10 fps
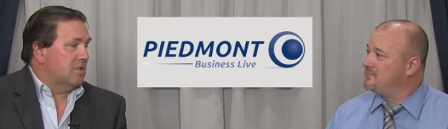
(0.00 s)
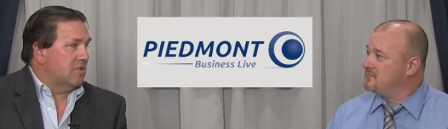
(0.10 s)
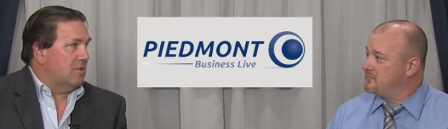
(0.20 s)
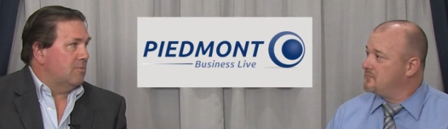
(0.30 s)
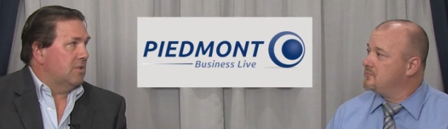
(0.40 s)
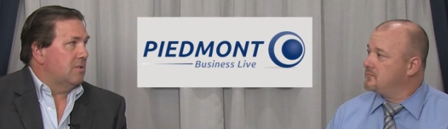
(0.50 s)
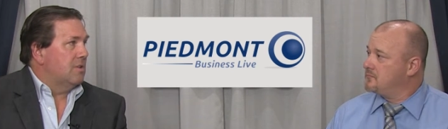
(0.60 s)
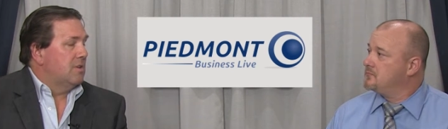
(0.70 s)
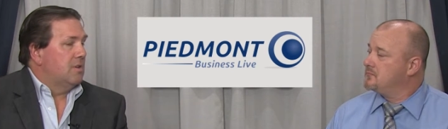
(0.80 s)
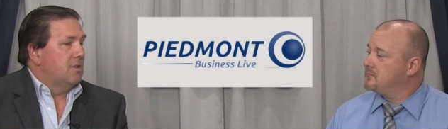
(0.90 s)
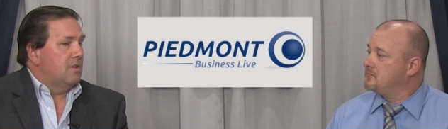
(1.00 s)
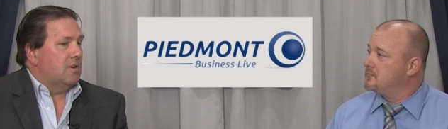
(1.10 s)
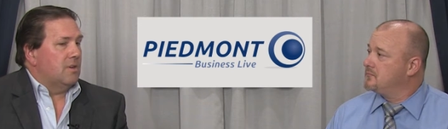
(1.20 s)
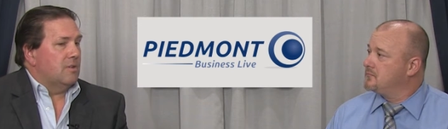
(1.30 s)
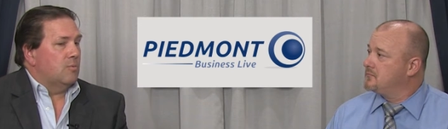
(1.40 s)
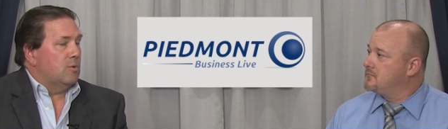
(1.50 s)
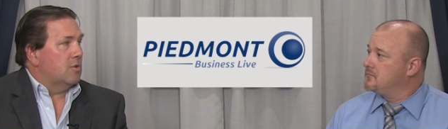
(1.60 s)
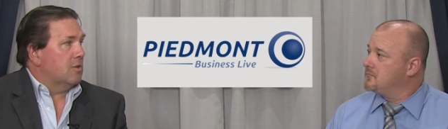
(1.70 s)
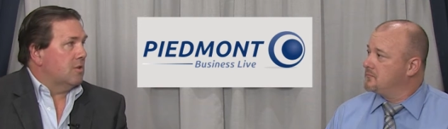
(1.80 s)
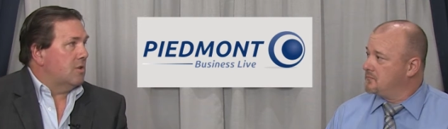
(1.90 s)
Speaker 1: that's coming uh, that we
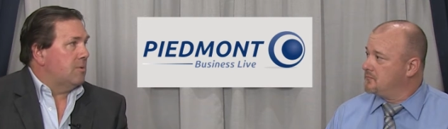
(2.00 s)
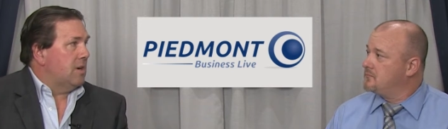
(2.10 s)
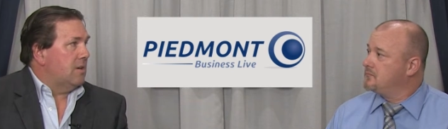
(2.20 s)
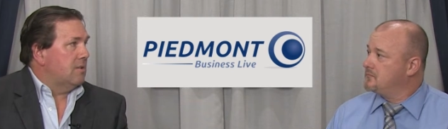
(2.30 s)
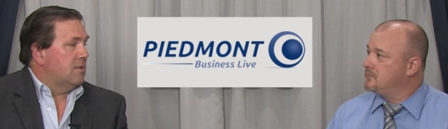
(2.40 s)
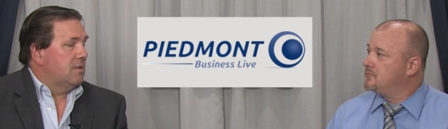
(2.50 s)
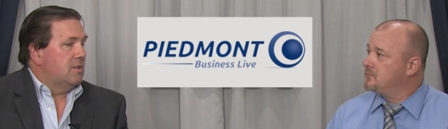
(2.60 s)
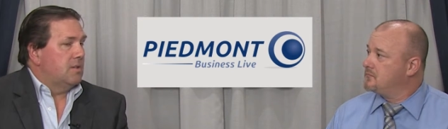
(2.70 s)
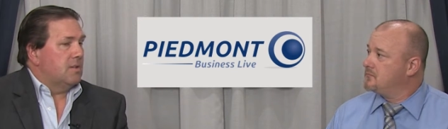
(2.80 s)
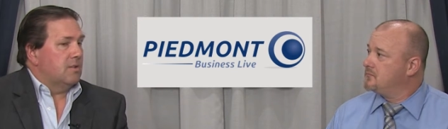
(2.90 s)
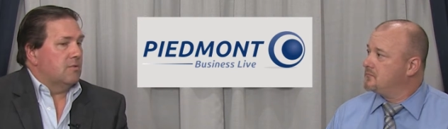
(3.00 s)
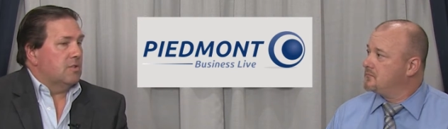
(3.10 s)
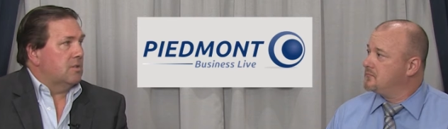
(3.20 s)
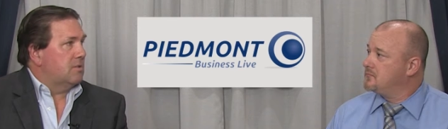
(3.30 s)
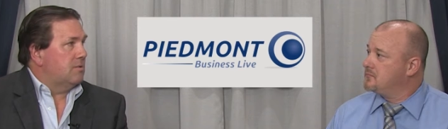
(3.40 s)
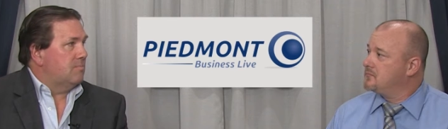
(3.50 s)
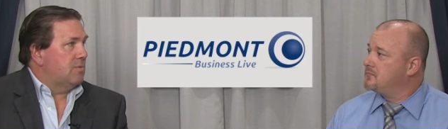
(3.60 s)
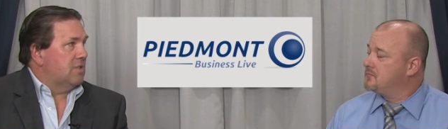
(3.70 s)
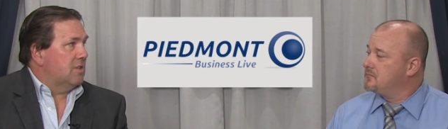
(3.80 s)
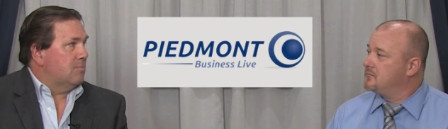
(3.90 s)
want to learn about. Uh, really
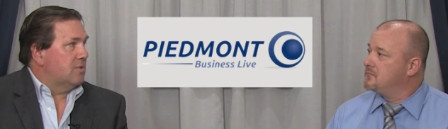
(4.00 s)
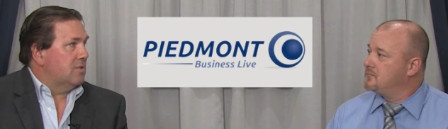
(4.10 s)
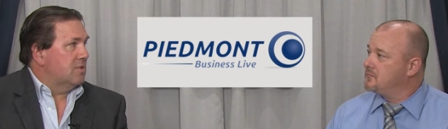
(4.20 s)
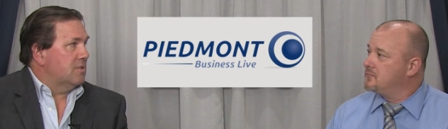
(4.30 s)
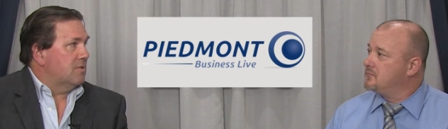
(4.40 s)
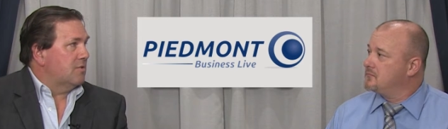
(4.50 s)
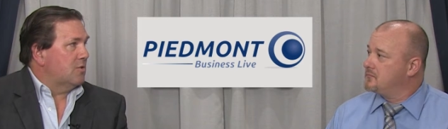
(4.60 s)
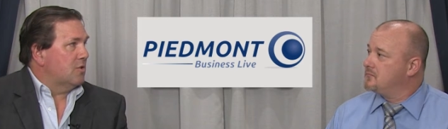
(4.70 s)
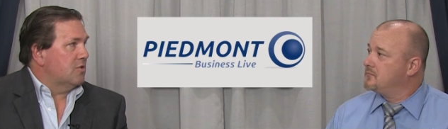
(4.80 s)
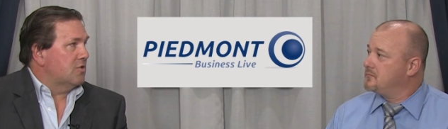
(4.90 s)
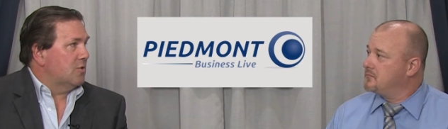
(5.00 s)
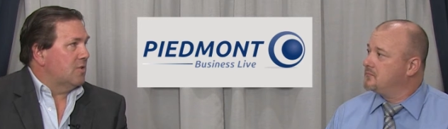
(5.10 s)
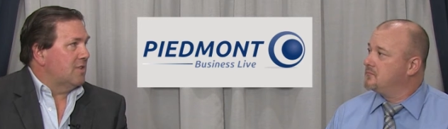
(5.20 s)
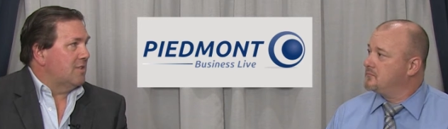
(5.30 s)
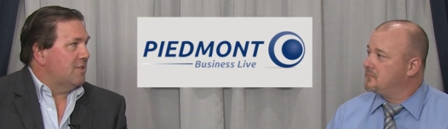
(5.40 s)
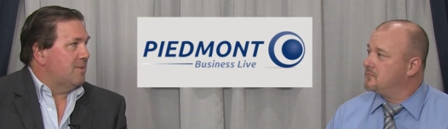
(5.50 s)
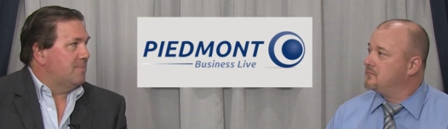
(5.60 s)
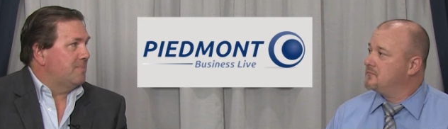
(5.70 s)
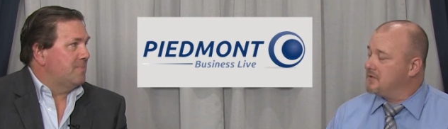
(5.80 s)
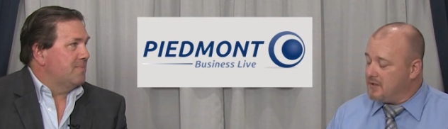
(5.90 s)
becomes the star of the show that
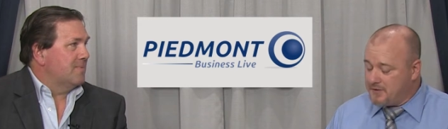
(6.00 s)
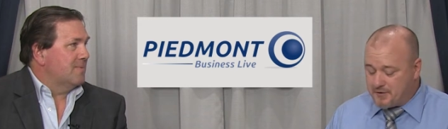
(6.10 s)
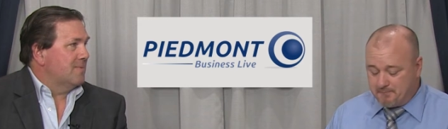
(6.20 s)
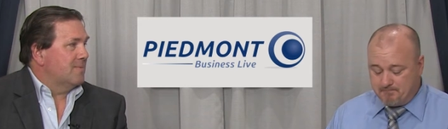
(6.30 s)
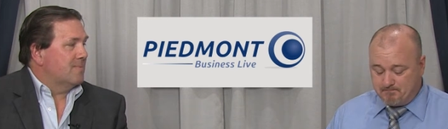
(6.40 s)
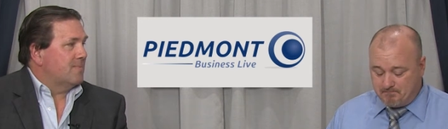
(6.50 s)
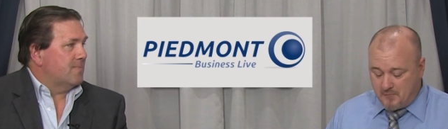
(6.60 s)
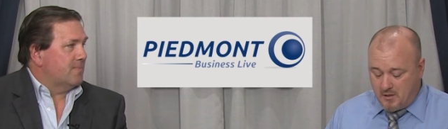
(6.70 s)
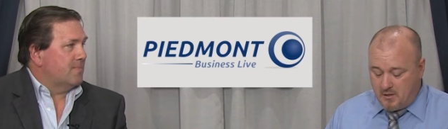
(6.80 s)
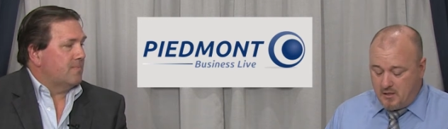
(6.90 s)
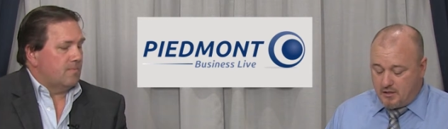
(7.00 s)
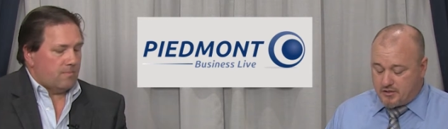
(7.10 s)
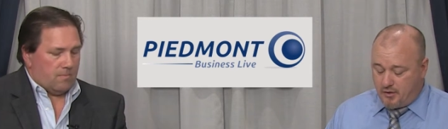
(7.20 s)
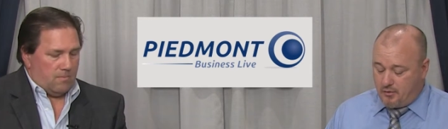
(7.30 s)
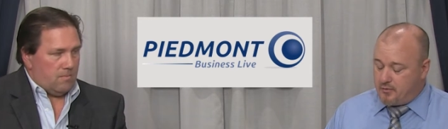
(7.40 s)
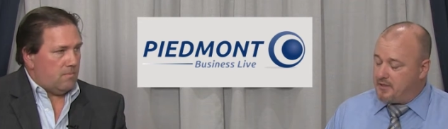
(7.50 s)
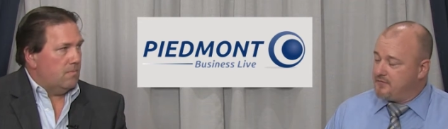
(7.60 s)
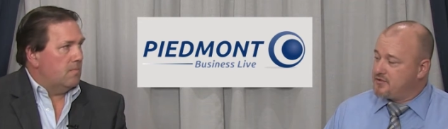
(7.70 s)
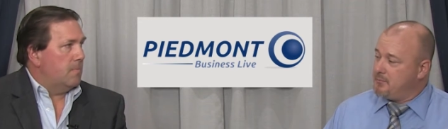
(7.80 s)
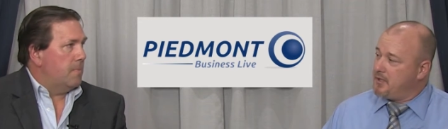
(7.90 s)
day.
Speaker 2: Gotcha. So
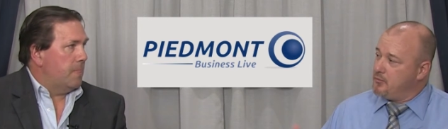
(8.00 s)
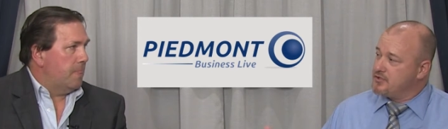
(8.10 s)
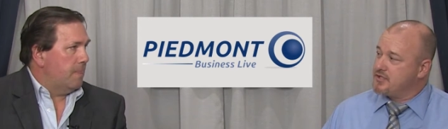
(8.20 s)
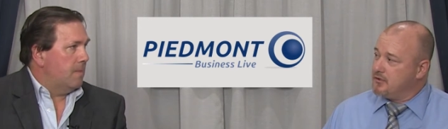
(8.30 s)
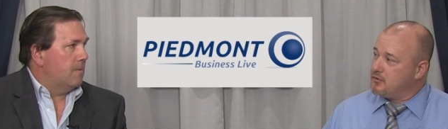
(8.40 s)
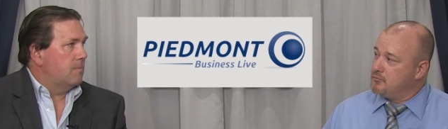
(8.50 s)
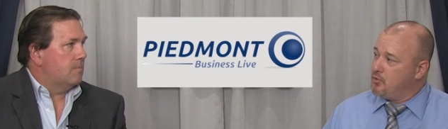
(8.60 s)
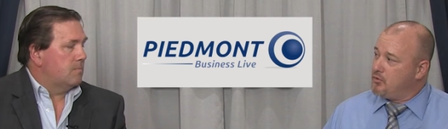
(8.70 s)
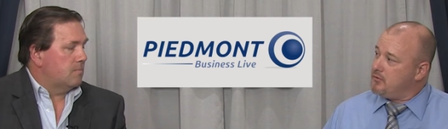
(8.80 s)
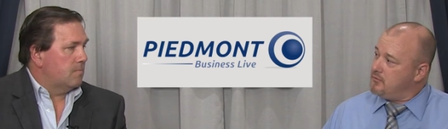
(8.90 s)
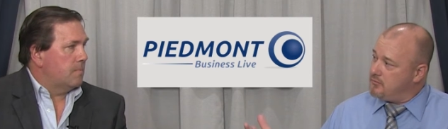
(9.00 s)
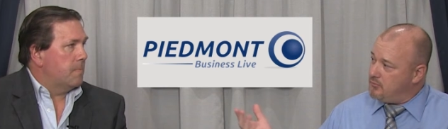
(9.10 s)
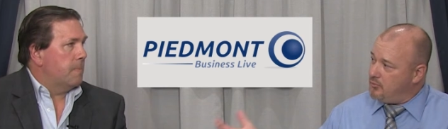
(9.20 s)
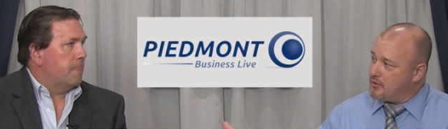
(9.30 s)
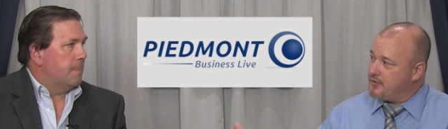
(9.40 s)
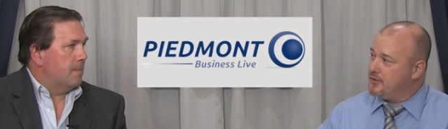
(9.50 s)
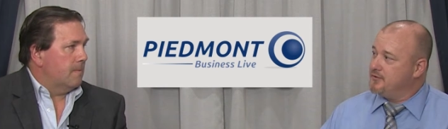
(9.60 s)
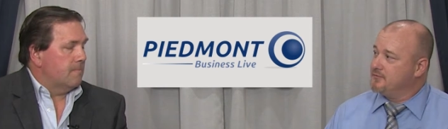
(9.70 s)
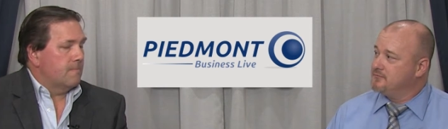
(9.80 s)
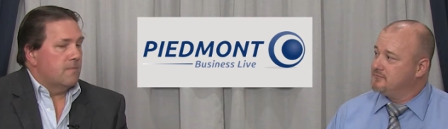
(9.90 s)
if somebody wants to learn more, what do they
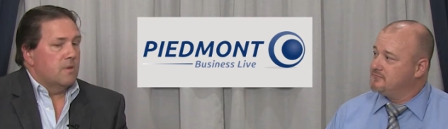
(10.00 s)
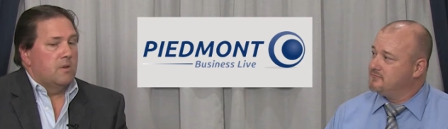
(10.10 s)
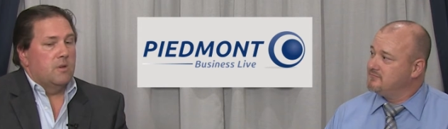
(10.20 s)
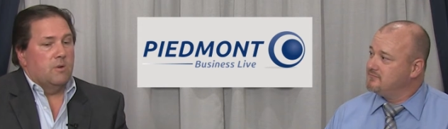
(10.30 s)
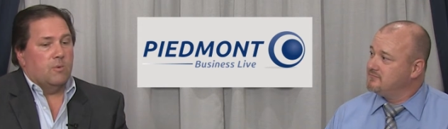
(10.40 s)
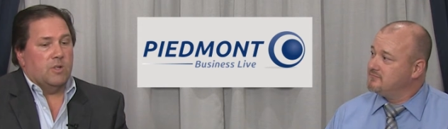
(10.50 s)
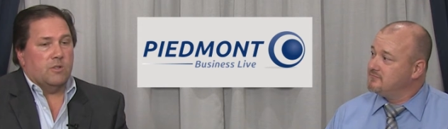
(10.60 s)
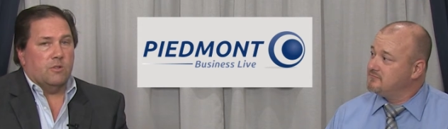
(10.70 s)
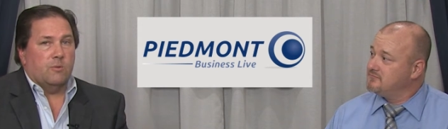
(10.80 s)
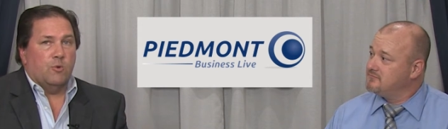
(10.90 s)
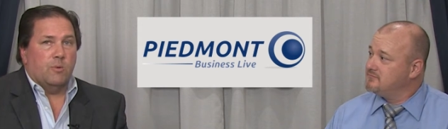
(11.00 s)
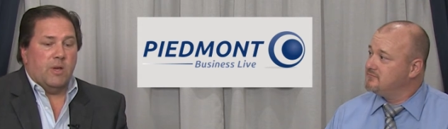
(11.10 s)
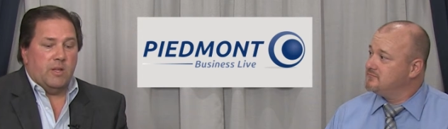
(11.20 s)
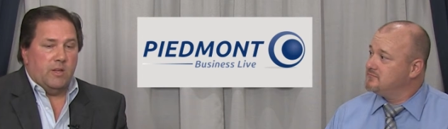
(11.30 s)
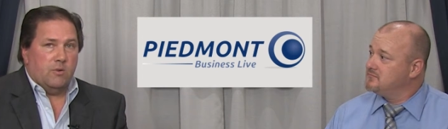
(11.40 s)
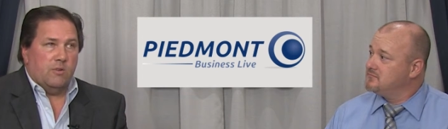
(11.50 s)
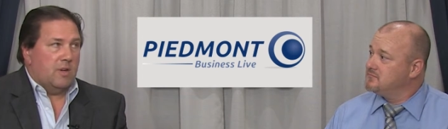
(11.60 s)
do?
Speaker 1: Well, to learn more about Eagle,